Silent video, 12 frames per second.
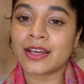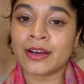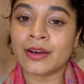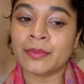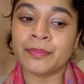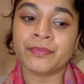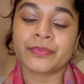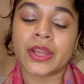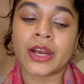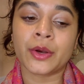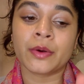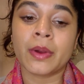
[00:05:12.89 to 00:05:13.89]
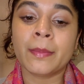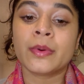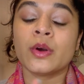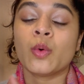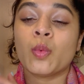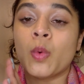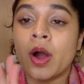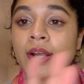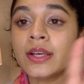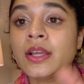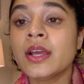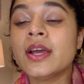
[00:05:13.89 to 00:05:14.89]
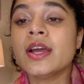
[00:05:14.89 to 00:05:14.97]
And I remember one